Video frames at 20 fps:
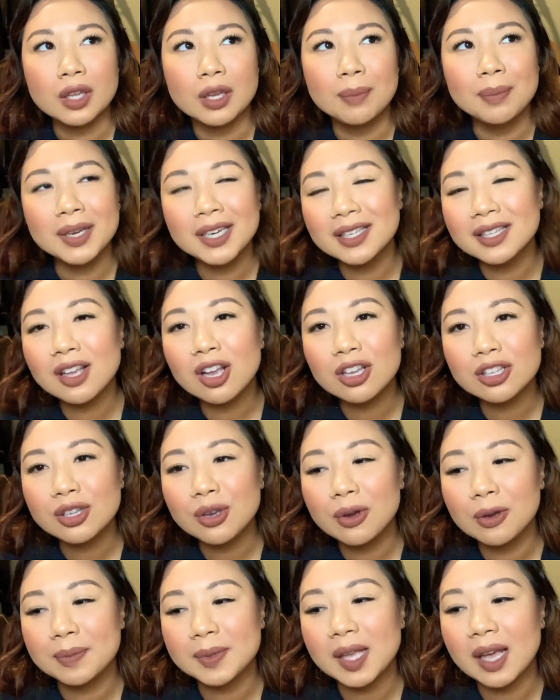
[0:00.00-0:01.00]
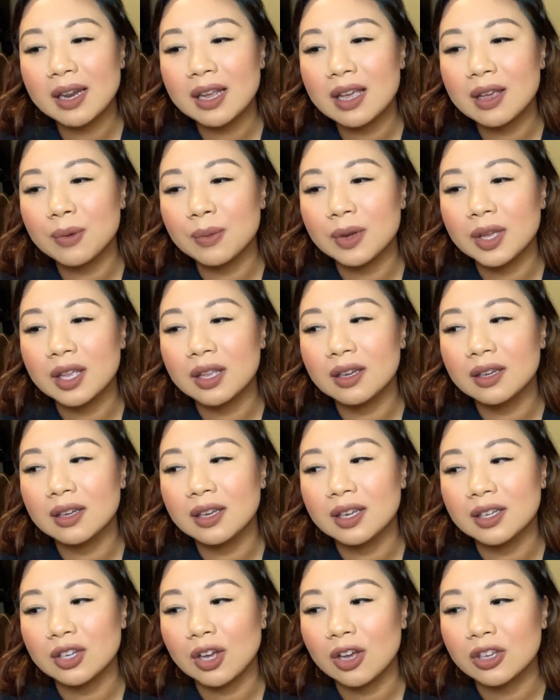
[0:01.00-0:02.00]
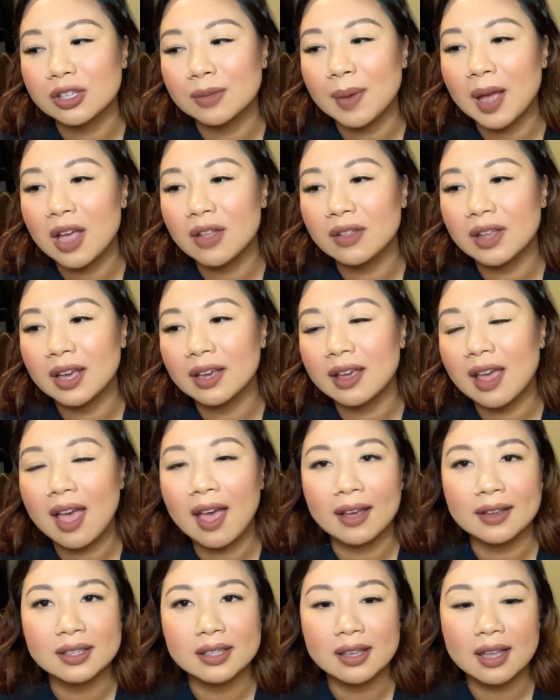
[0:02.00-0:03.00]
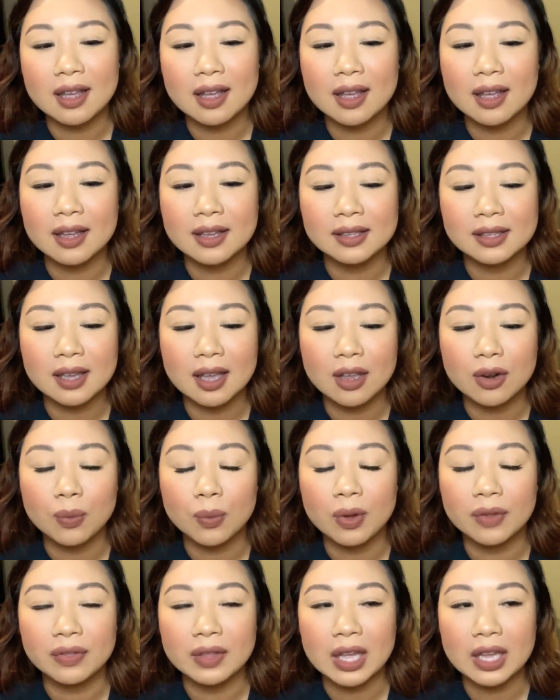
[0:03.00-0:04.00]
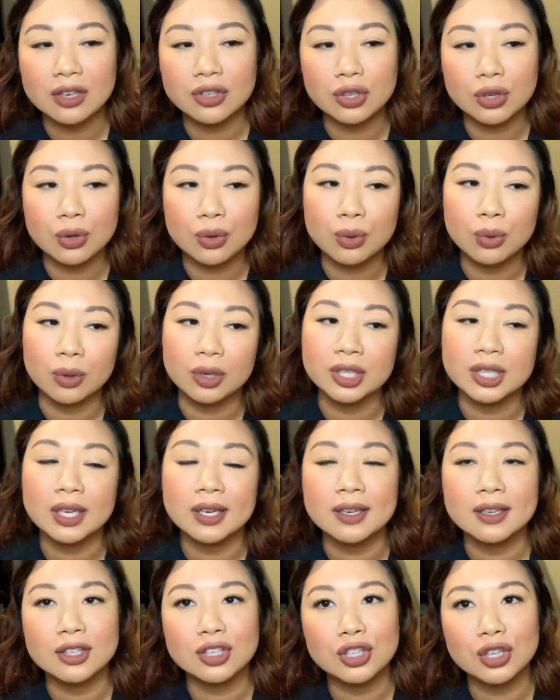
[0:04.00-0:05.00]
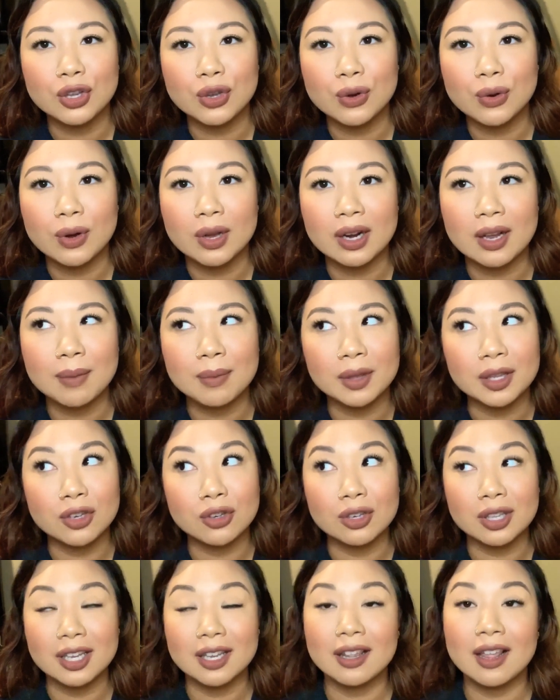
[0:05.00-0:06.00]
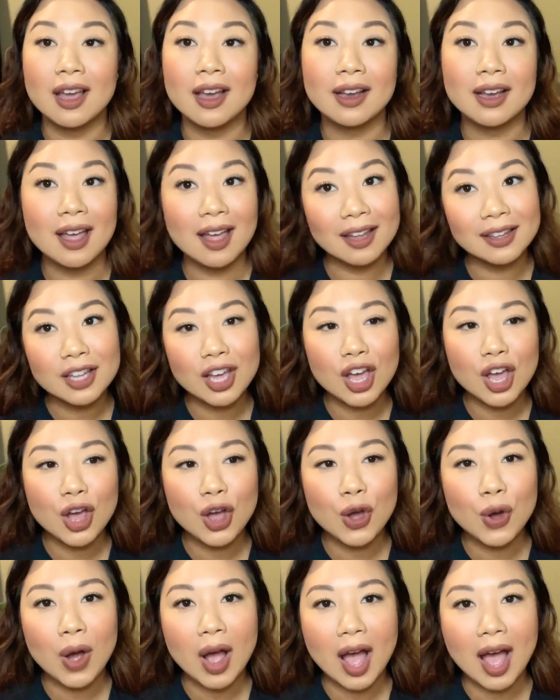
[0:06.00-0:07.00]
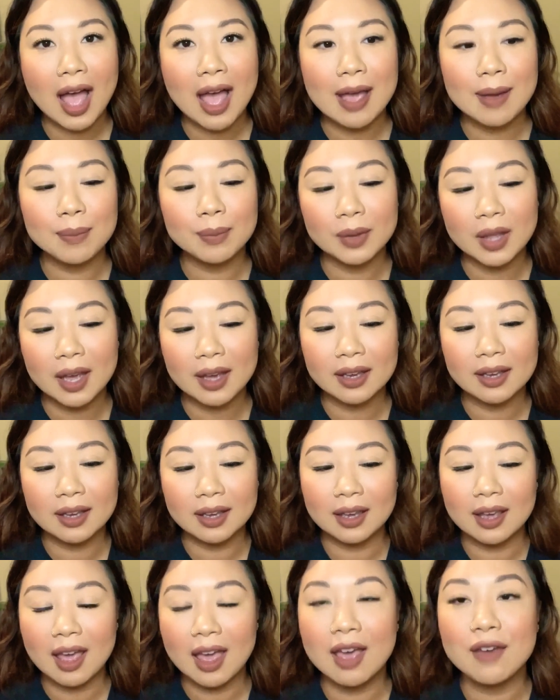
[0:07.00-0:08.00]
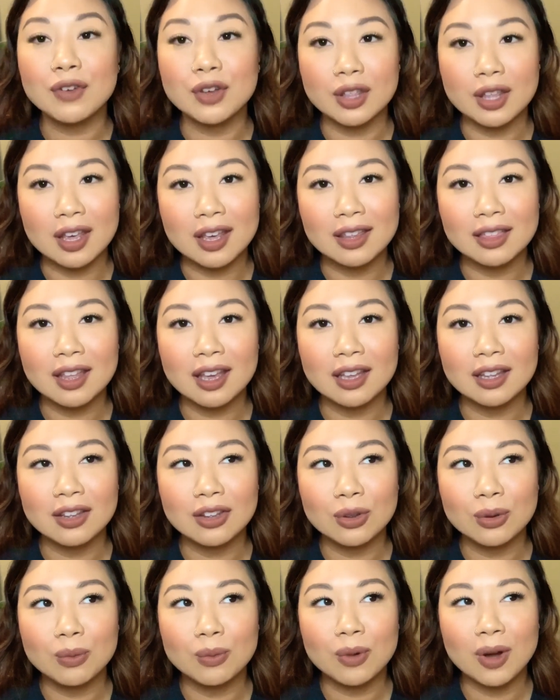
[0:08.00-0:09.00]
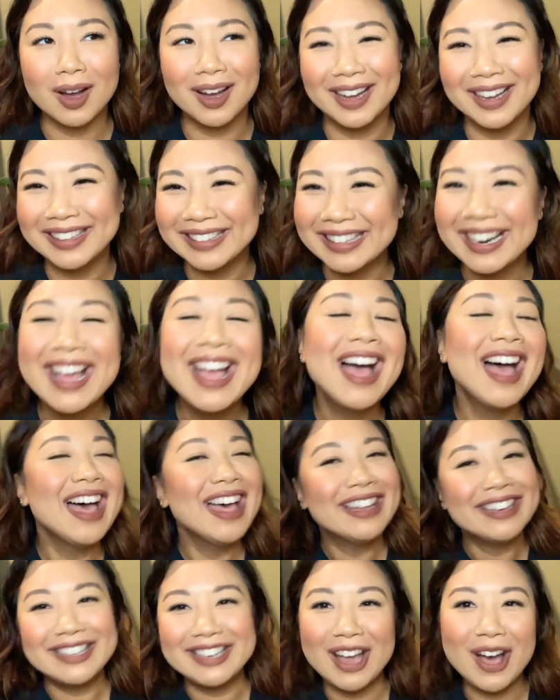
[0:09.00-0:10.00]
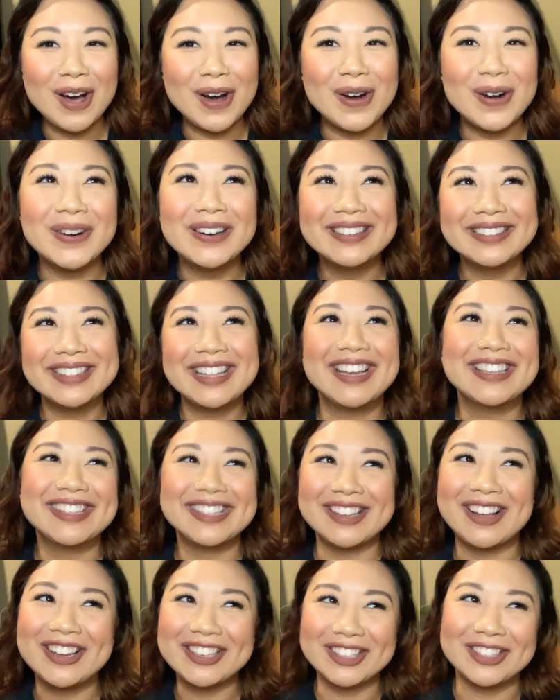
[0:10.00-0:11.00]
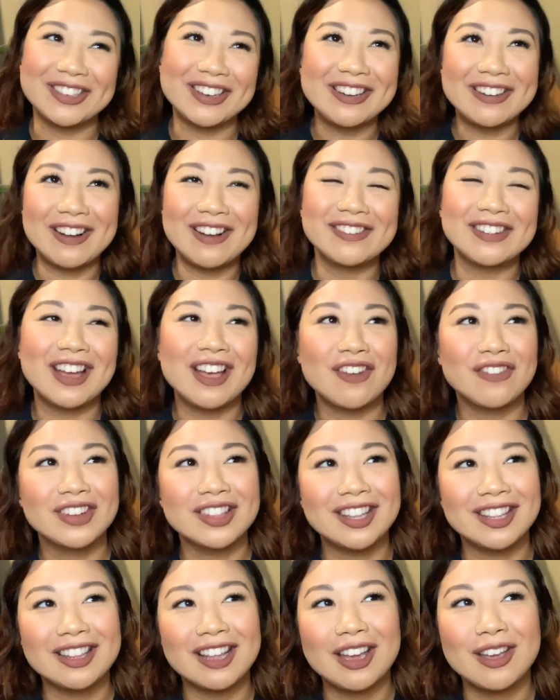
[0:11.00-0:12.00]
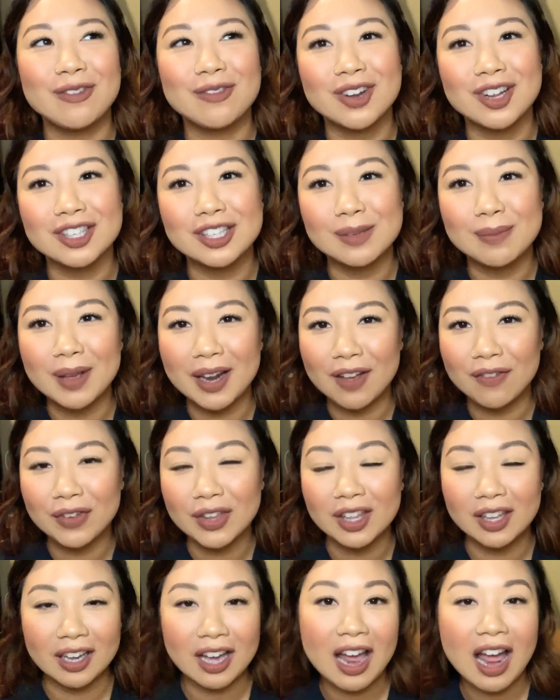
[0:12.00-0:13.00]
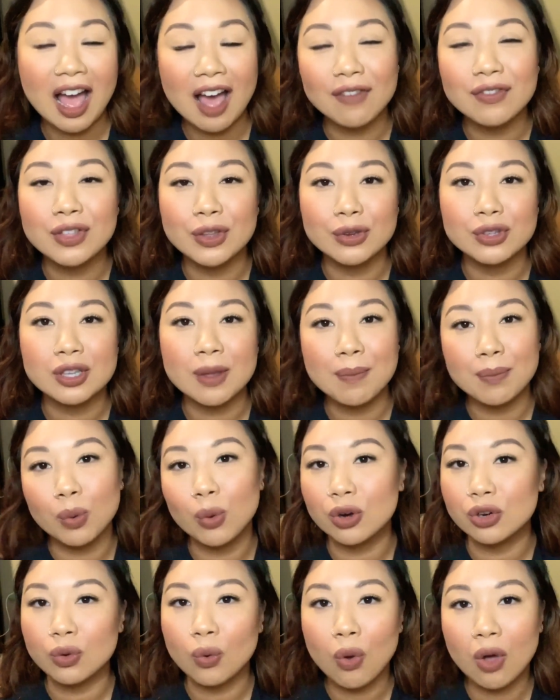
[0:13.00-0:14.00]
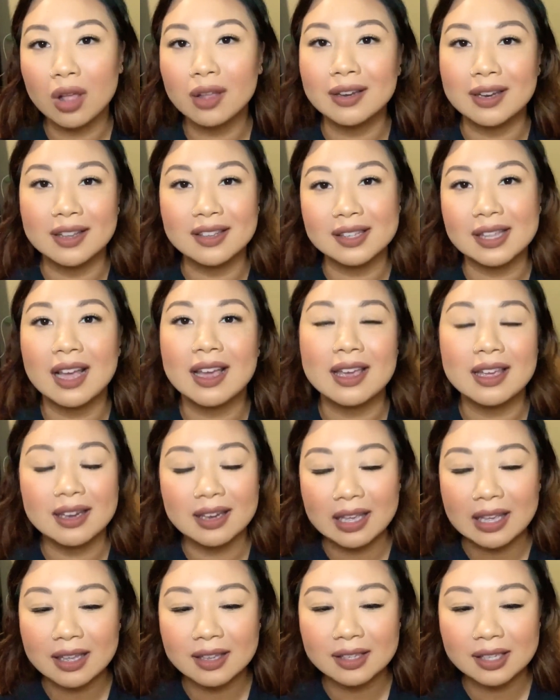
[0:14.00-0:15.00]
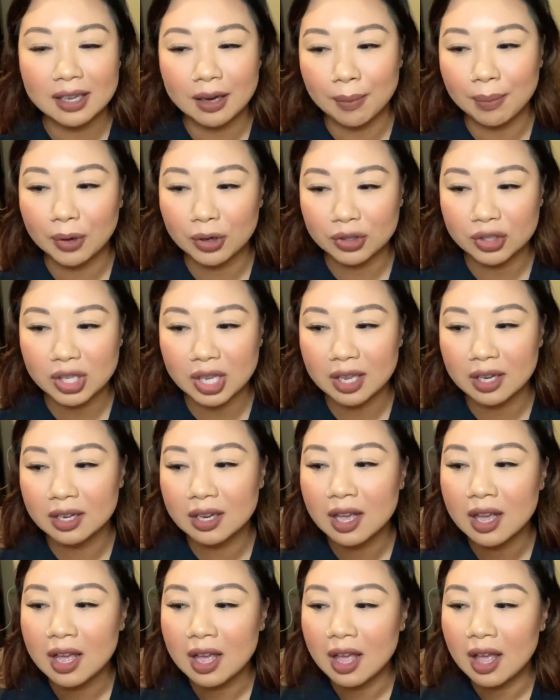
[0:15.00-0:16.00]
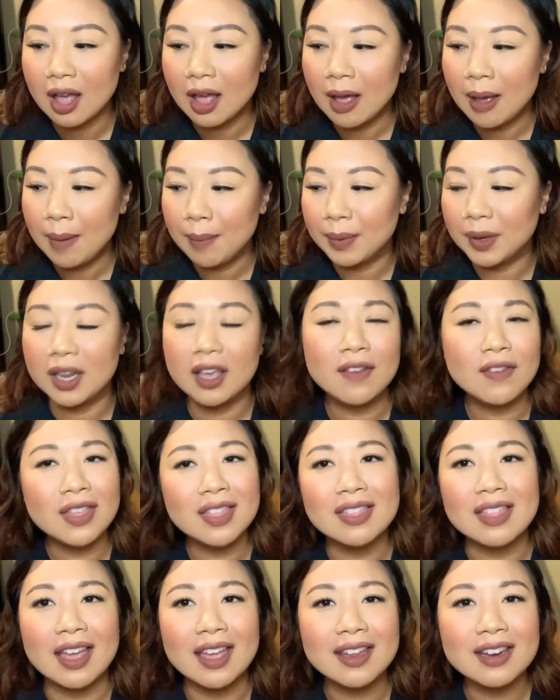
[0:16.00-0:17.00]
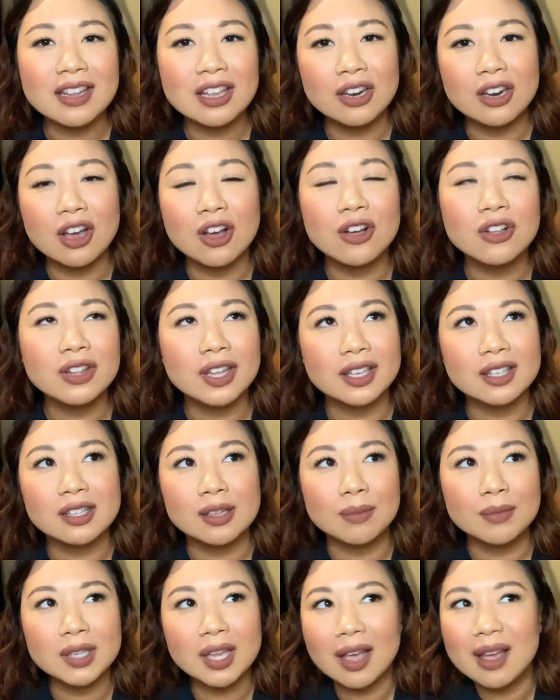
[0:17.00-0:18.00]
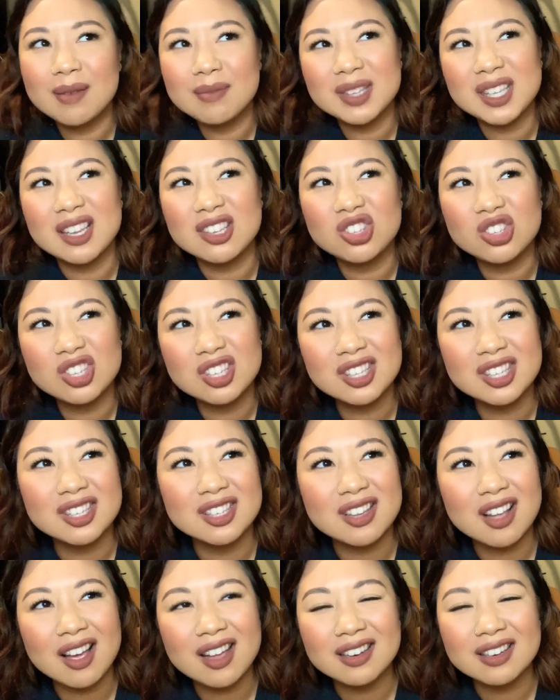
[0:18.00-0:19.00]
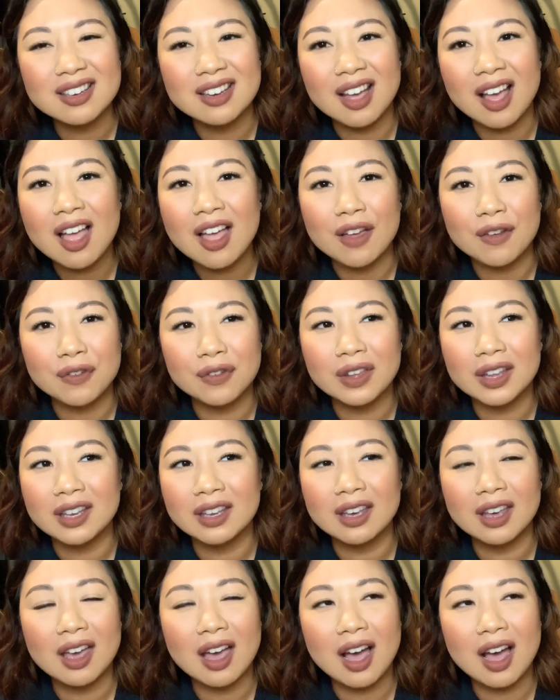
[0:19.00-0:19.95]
But it's also upsetting when he talks about, like, exes and what they do or didn't do, and I'm literally like, hello, I'm, like, everything that you want. No, that's not true. I'm not everything that he wants, but I feel like I have those important qualities that he needs in a person. But even then, you know, like, sometimes that's just not enough. Like,